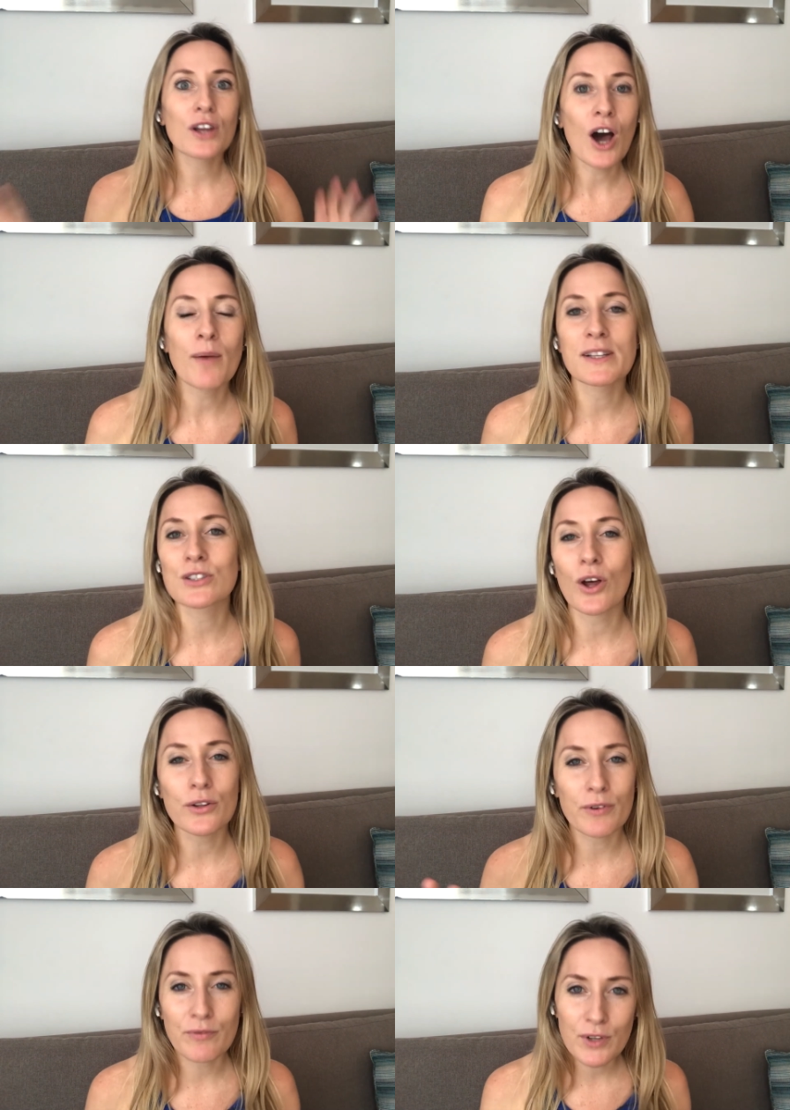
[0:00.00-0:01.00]
the comments, all
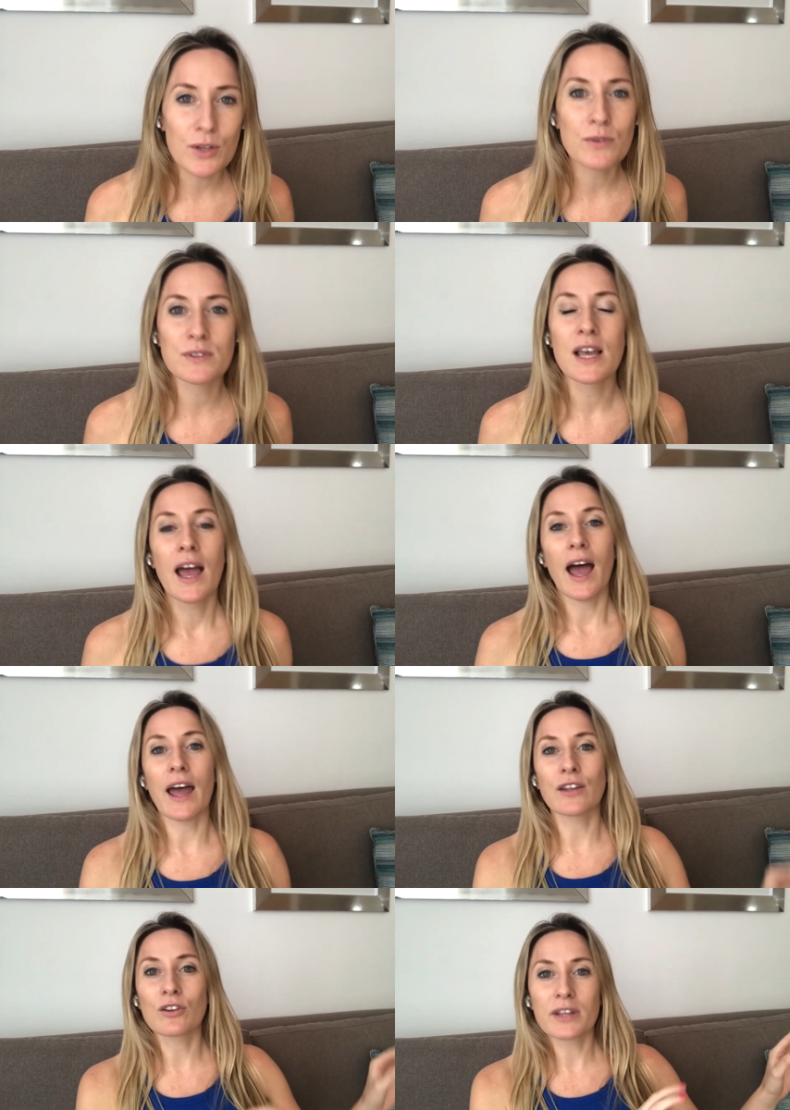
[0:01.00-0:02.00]
the reviews,
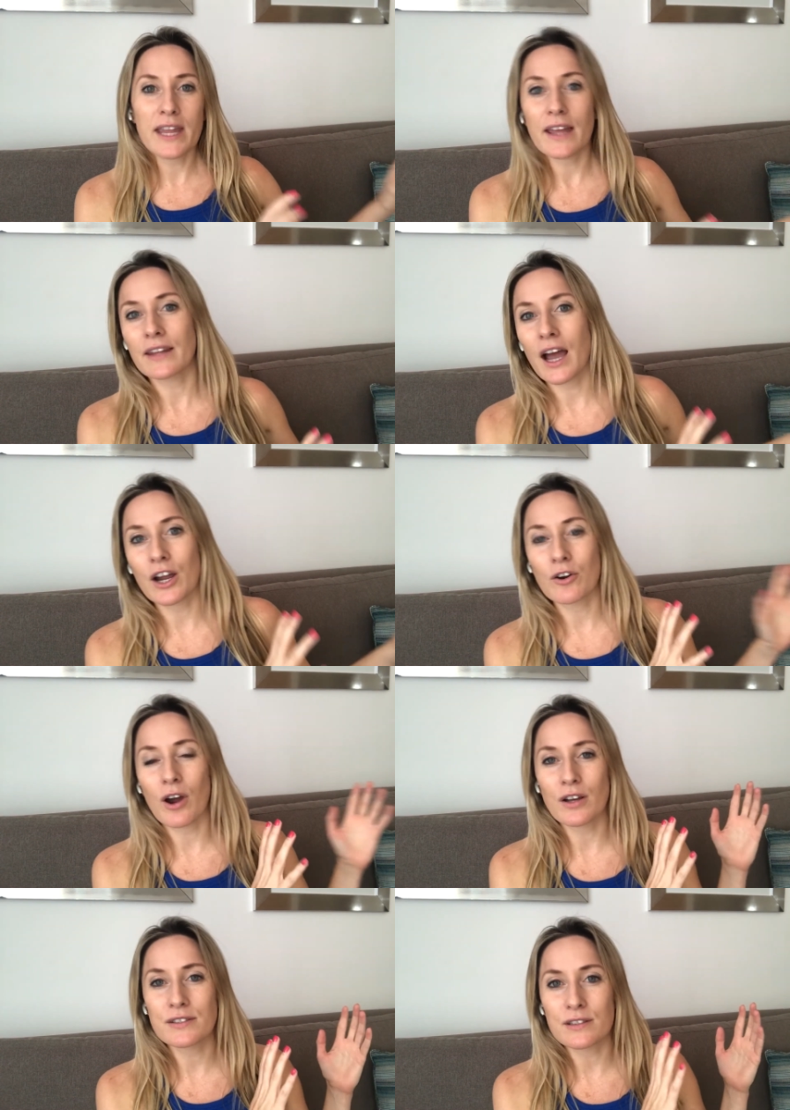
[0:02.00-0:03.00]
and looking at that
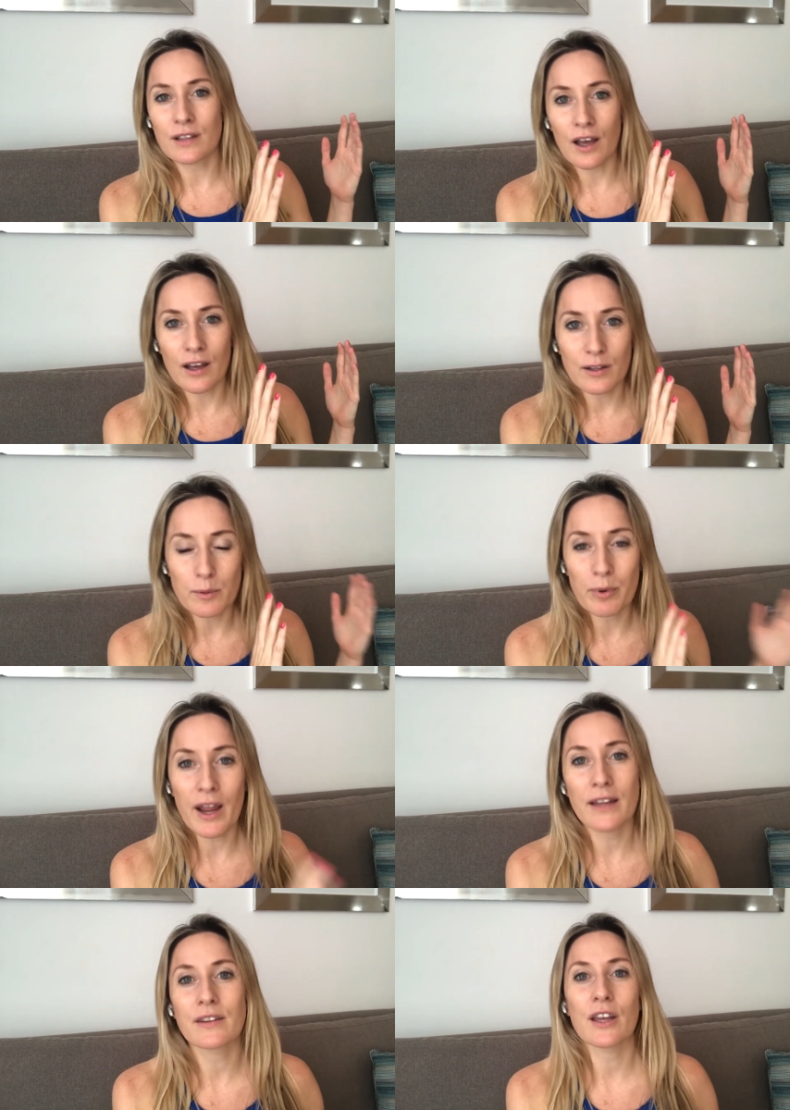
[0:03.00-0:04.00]
across uh, the
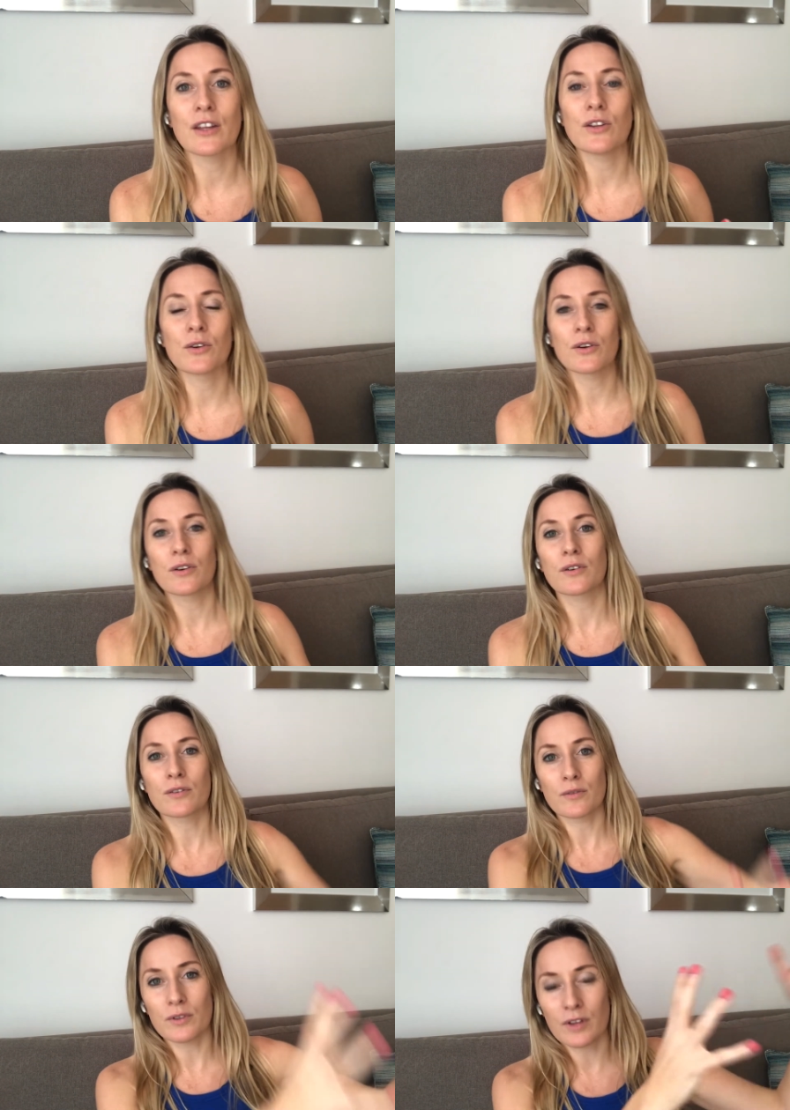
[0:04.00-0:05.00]
brand that
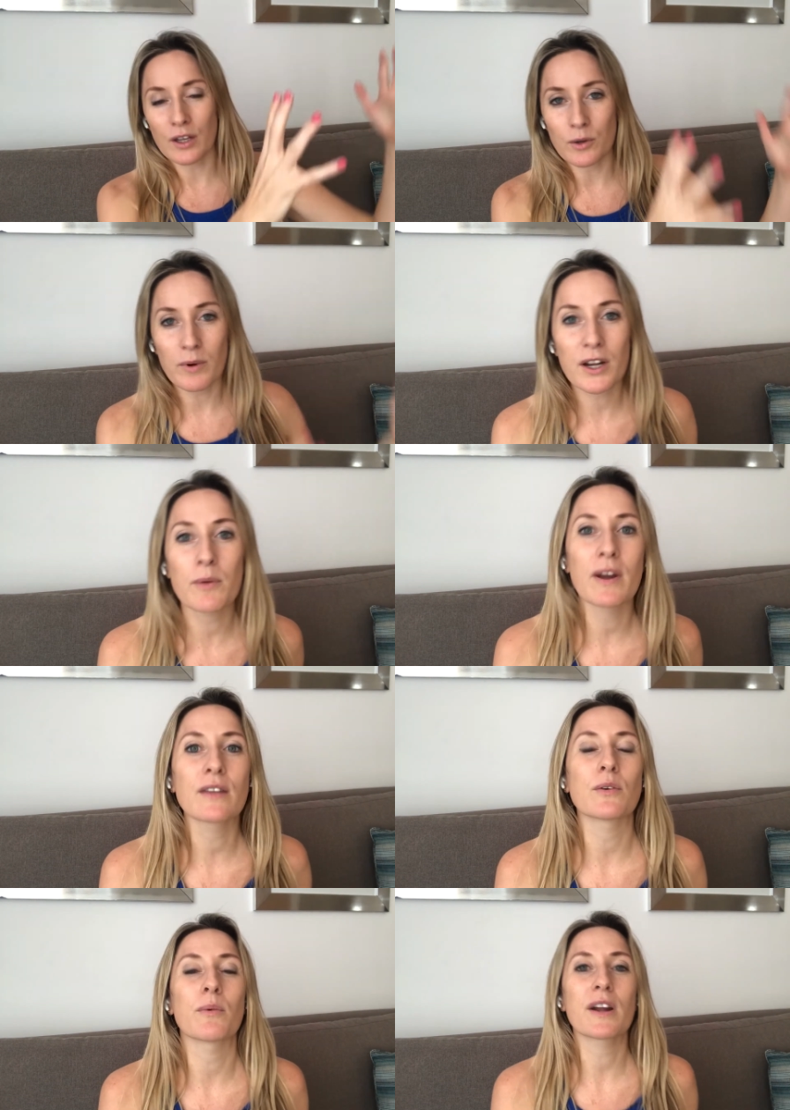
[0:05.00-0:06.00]
you're that you're working
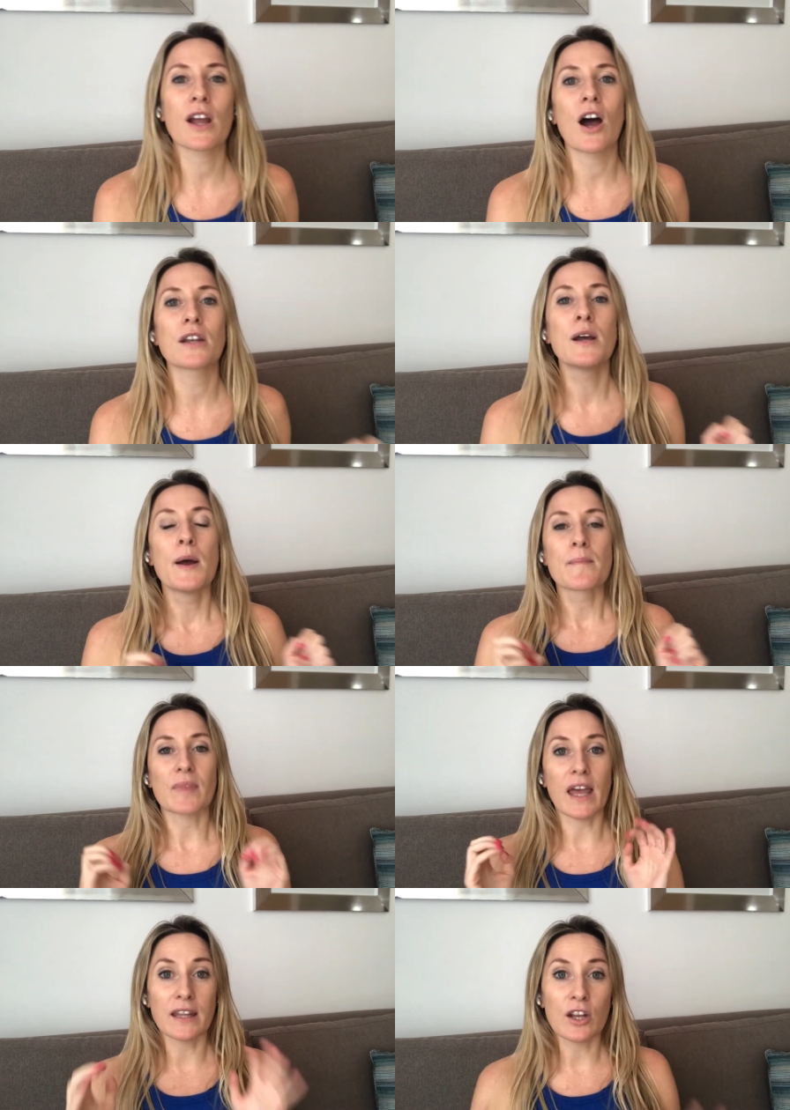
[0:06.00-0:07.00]
with or working on,
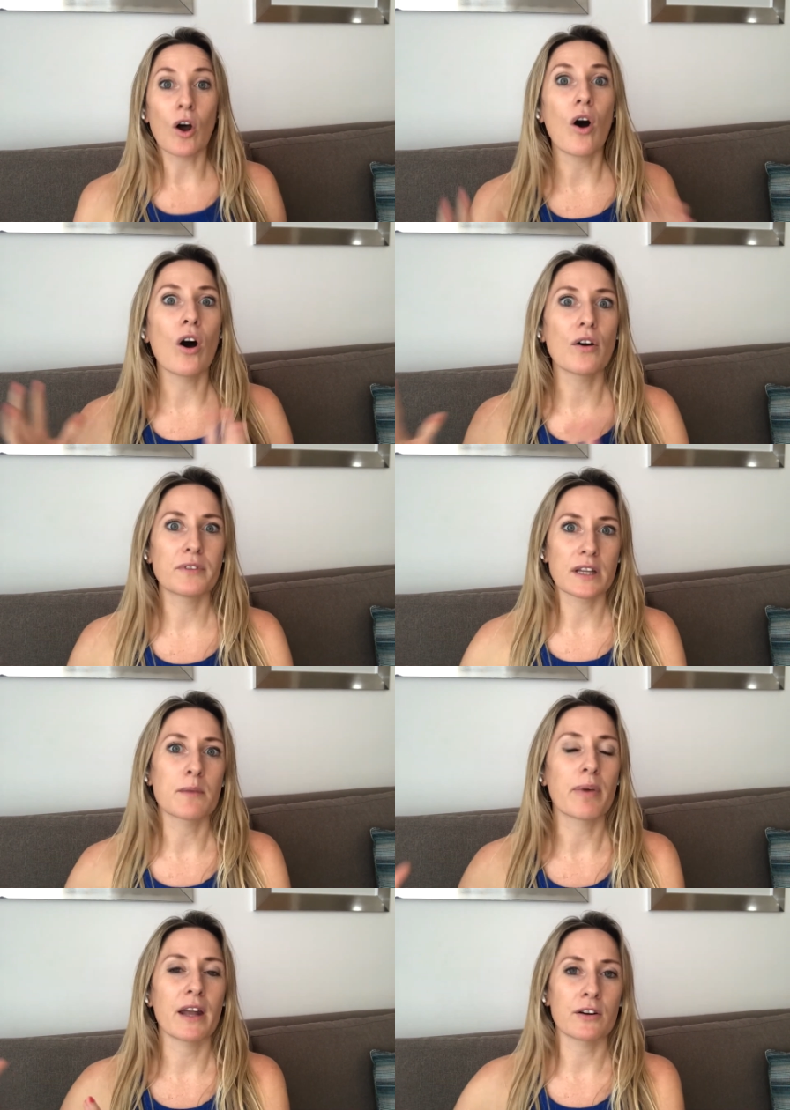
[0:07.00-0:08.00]
and then all of the
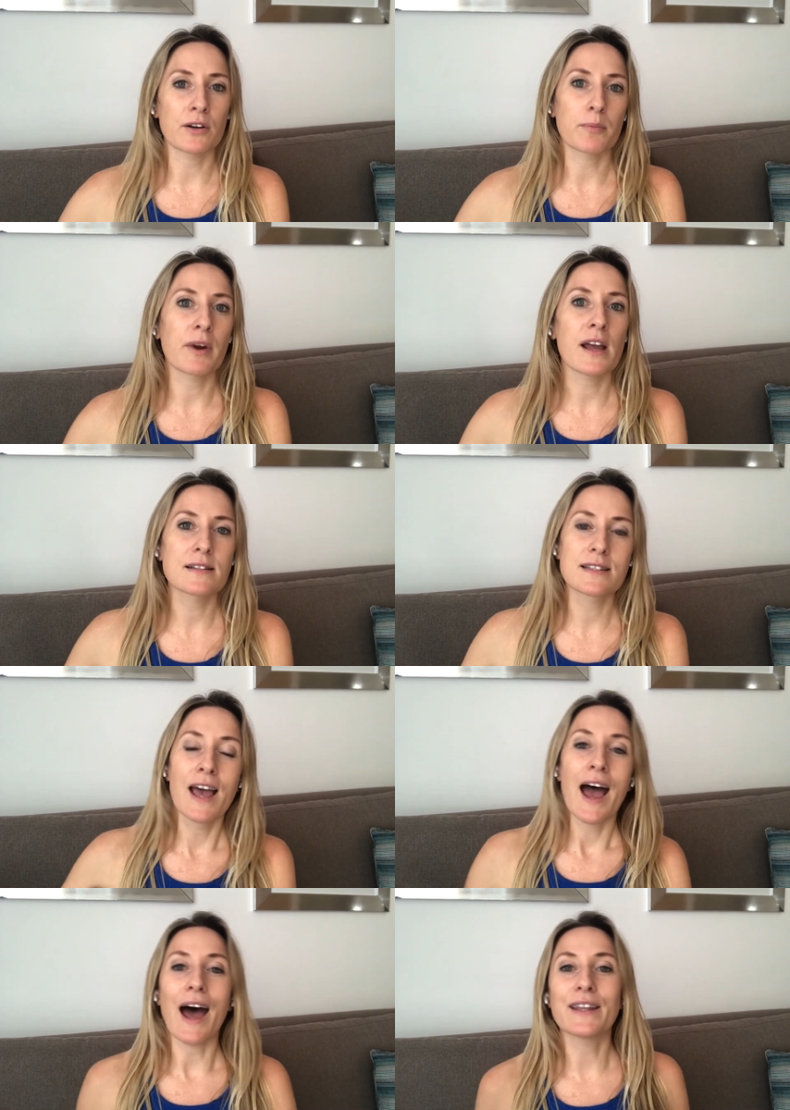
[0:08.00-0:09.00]
competitor brands,
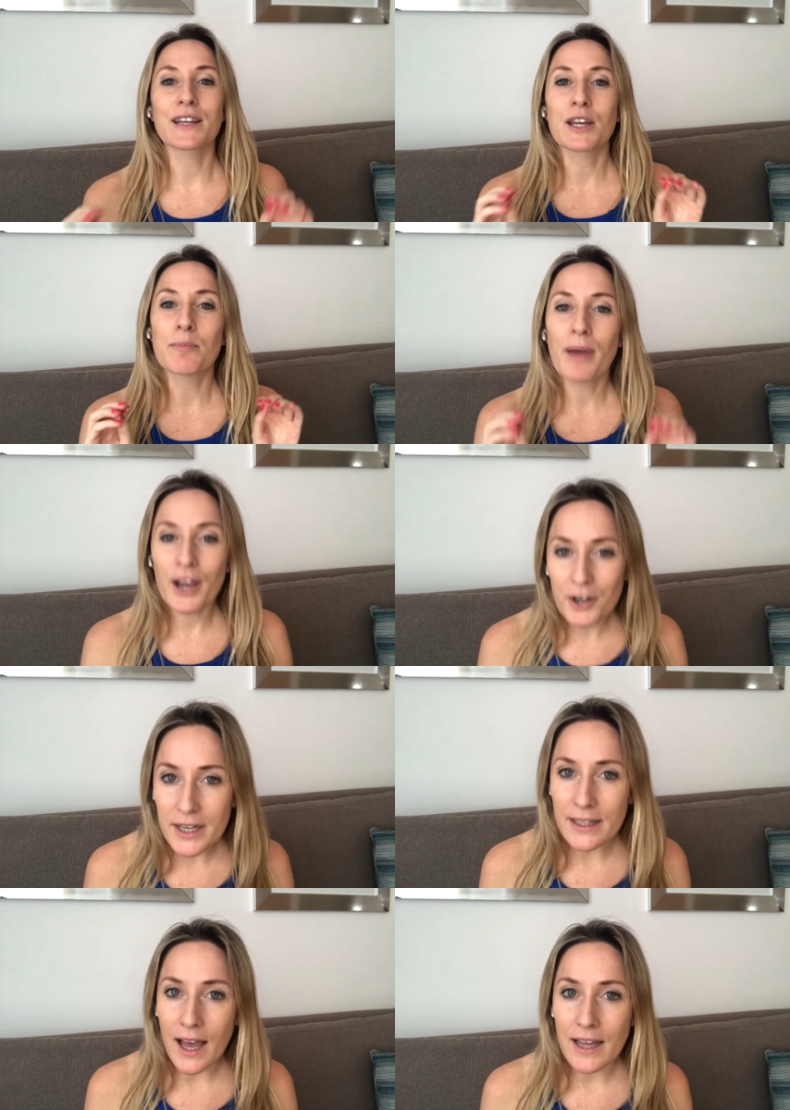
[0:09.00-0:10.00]
and then
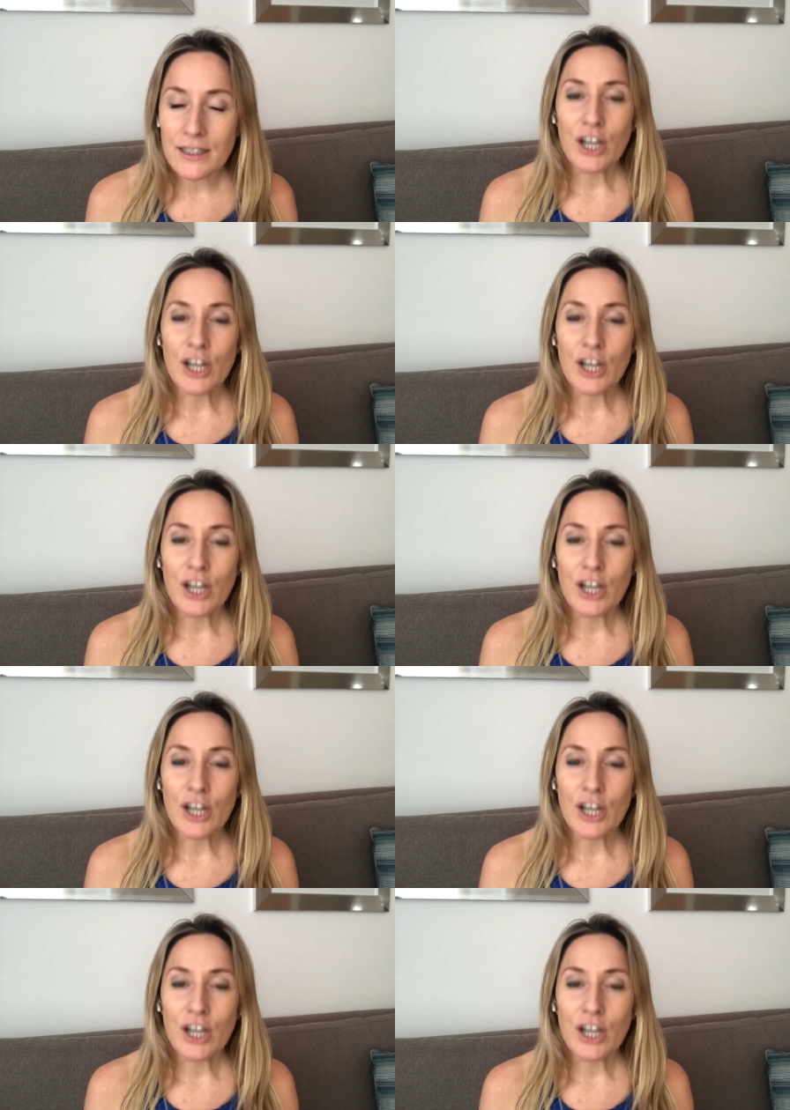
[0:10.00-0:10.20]
comparing that